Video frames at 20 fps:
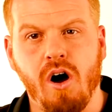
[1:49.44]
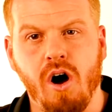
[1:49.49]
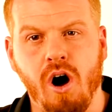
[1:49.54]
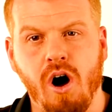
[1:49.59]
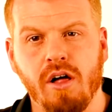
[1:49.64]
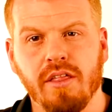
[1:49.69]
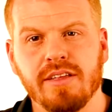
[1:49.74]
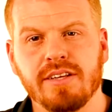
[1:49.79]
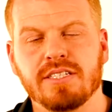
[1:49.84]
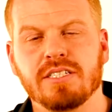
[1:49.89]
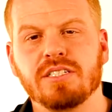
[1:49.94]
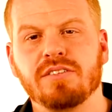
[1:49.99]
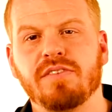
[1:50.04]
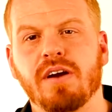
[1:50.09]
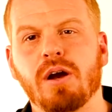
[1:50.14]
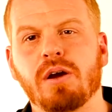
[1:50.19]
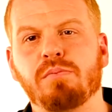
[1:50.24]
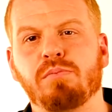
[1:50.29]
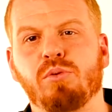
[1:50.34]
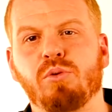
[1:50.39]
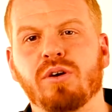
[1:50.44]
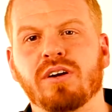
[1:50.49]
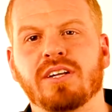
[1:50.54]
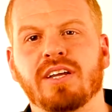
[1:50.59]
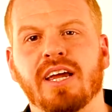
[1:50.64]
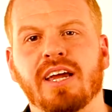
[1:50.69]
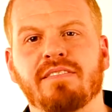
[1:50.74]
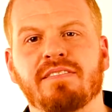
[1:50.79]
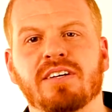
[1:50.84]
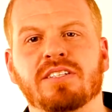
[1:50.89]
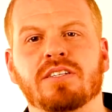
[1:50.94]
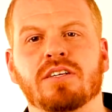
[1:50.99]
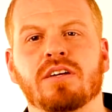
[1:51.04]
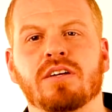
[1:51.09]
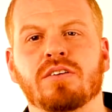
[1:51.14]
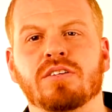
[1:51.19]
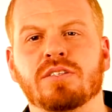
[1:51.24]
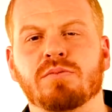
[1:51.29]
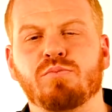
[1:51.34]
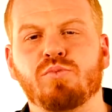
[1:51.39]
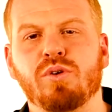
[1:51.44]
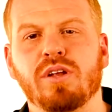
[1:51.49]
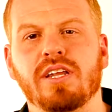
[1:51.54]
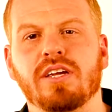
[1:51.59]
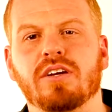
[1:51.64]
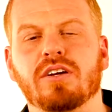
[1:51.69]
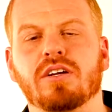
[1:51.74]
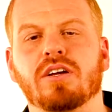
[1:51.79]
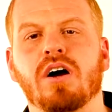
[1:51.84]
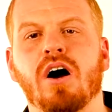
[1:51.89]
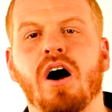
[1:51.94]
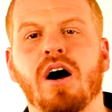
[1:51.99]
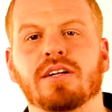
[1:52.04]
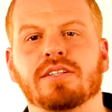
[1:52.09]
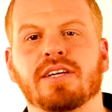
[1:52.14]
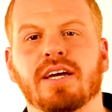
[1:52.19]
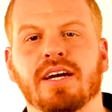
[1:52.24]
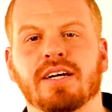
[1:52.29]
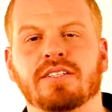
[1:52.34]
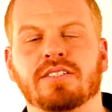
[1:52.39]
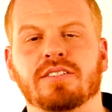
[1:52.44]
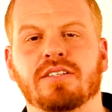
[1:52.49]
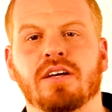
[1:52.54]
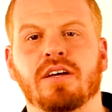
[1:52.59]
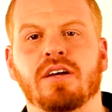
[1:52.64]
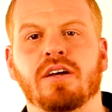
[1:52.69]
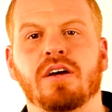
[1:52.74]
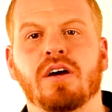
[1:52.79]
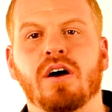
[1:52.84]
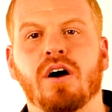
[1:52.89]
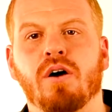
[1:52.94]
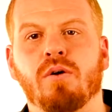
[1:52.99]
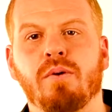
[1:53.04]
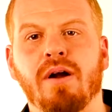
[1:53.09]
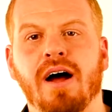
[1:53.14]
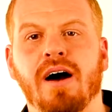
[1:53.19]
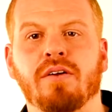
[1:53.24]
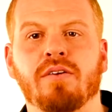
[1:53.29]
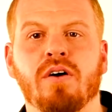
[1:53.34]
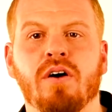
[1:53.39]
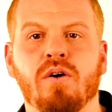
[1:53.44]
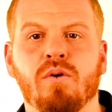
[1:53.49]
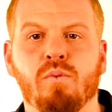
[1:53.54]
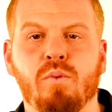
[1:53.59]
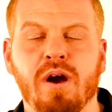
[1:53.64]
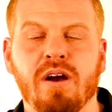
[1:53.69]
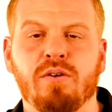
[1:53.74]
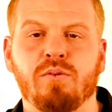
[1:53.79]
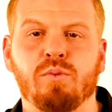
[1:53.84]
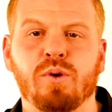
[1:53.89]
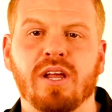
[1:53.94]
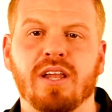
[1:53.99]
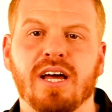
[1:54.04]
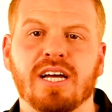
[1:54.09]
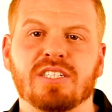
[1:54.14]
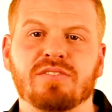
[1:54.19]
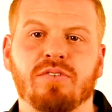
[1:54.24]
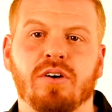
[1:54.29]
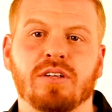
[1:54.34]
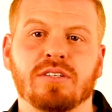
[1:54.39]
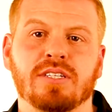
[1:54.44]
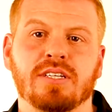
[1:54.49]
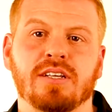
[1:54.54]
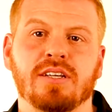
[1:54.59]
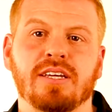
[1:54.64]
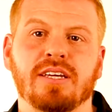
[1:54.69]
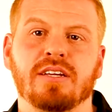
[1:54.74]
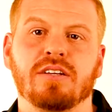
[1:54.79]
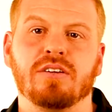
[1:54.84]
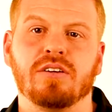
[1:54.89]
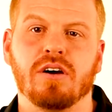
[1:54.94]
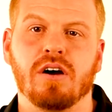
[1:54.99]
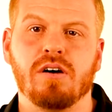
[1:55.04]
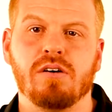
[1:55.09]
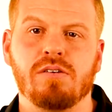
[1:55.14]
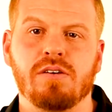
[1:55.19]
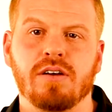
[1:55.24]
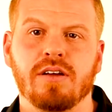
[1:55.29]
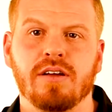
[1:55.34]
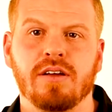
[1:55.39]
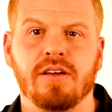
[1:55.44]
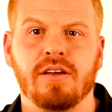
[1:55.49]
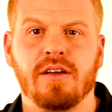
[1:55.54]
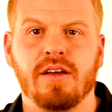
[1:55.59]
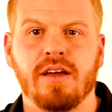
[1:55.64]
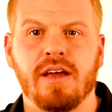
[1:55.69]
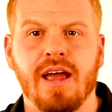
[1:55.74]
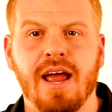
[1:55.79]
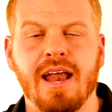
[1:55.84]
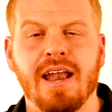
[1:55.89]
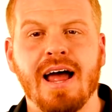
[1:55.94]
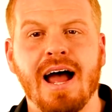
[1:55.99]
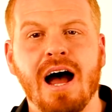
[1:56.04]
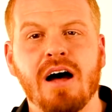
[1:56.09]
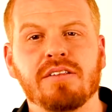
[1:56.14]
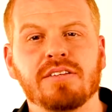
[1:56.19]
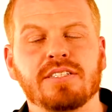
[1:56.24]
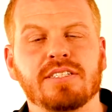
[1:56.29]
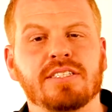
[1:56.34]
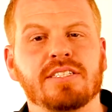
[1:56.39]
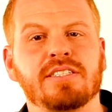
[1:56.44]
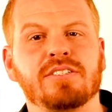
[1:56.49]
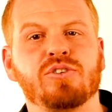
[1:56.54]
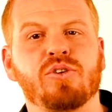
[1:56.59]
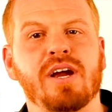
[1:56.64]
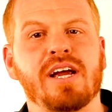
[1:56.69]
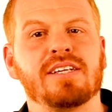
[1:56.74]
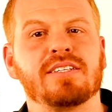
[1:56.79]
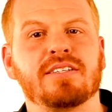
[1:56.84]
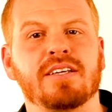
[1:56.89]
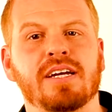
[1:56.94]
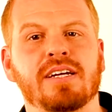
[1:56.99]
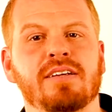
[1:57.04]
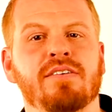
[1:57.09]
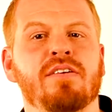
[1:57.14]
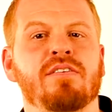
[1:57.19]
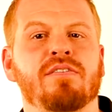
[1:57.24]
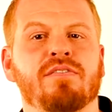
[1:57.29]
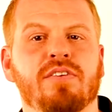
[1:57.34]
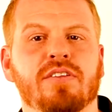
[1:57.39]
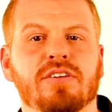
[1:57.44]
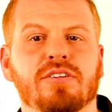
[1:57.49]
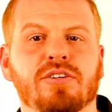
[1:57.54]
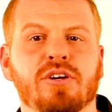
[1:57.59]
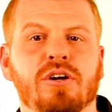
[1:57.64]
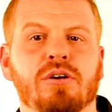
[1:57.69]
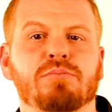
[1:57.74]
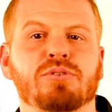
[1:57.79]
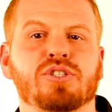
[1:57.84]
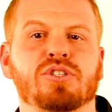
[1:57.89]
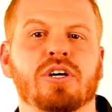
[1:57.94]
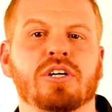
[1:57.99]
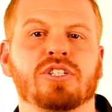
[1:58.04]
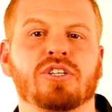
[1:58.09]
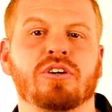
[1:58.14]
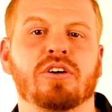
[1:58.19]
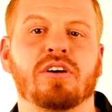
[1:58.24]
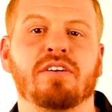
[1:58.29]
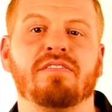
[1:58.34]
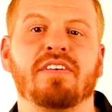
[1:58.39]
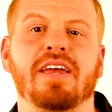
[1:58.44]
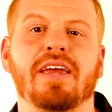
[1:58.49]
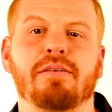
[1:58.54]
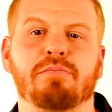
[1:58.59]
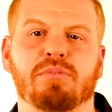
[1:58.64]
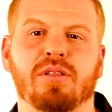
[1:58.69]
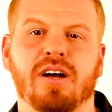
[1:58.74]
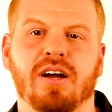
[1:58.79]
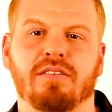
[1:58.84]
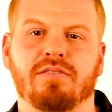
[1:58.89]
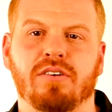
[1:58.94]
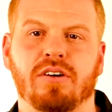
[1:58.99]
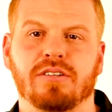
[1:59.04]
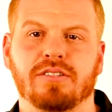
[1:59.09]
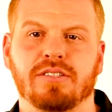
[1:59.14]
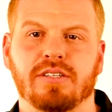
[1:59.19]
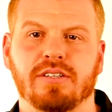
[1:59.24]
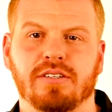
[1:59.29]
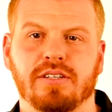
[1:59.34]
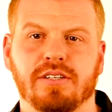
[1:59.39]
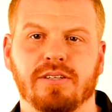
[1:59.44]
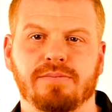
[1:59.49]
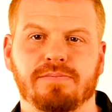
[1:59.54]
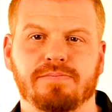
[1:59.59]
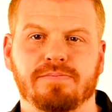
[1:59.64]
All this is very important to give us some really good context around where realized volatility can go and how does this translate for the term structure of implied volatility.